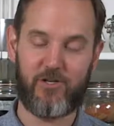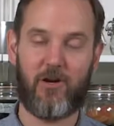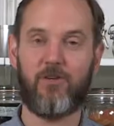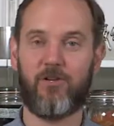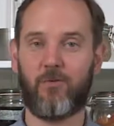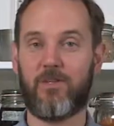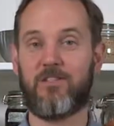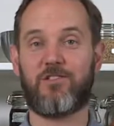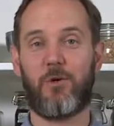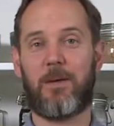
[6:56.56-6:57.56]
show you with
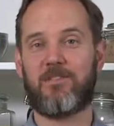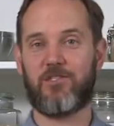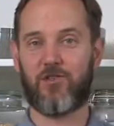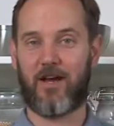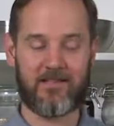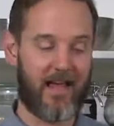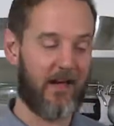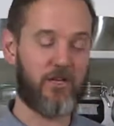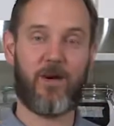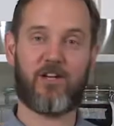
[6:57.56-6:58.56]
these two empty trays
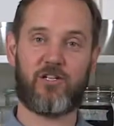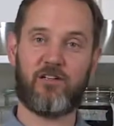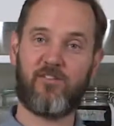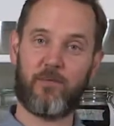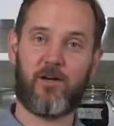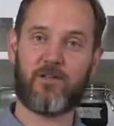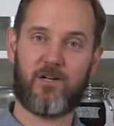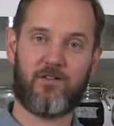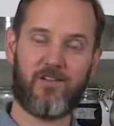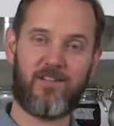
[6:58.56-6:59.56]
how you actually flip those
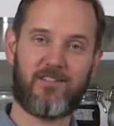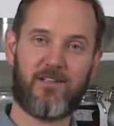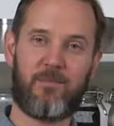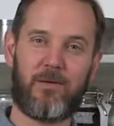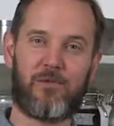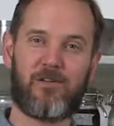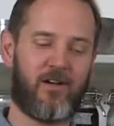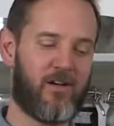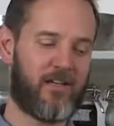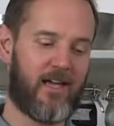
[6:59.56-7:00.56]
over, because some people can
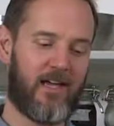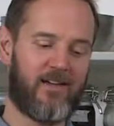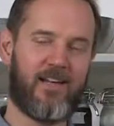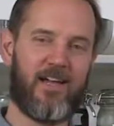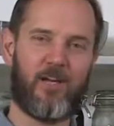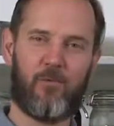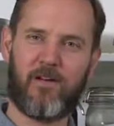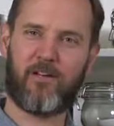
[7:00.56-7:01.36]
kind of get a little bit